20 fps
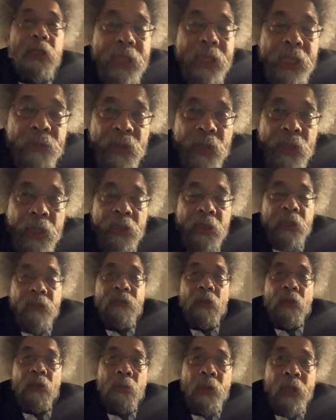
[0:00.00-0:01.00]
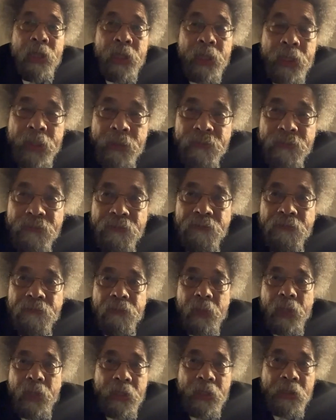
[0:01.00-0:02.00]
deep sense of humility
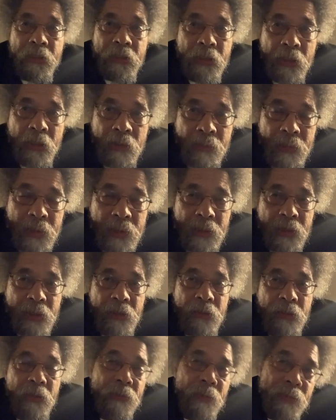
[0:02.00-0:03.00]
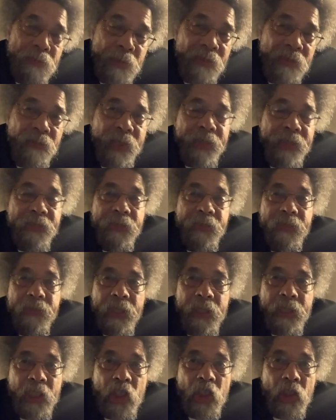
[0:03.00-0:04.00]
and service to the professors
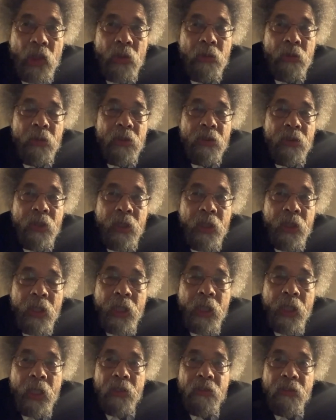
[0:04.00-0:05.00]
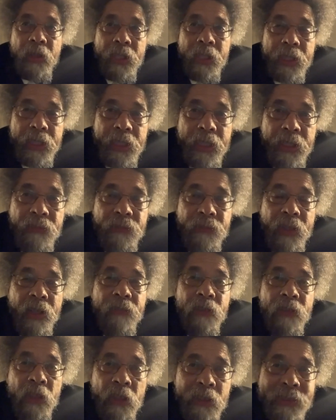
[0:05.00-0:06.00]
and the students, trying to give
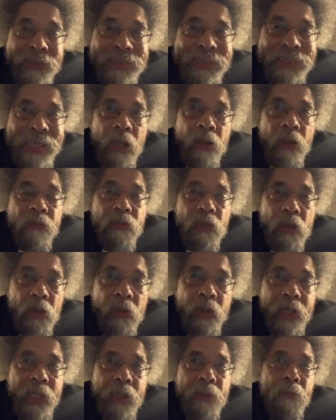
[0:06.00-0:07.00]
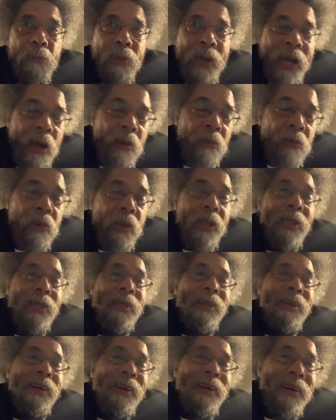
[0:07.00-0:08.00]
of herself to empower
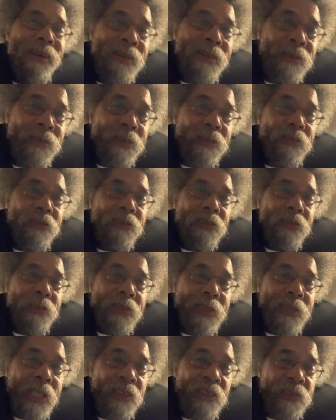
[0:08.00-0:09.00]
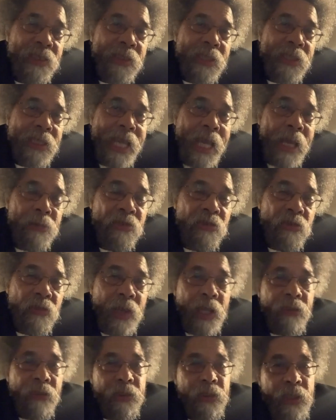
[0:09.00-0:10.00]
others. So it's not just an
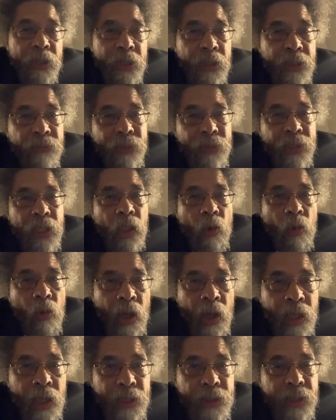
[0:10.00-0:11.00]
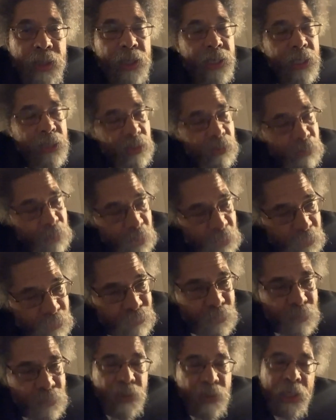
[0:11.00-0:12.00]
abstract critique of inequality. That's a
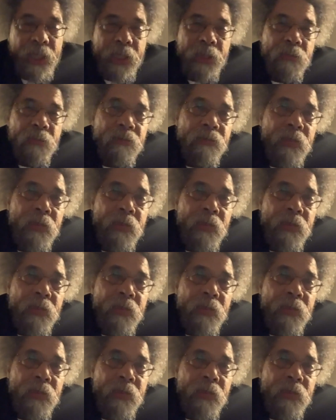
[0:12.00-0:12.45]
beautiful thing.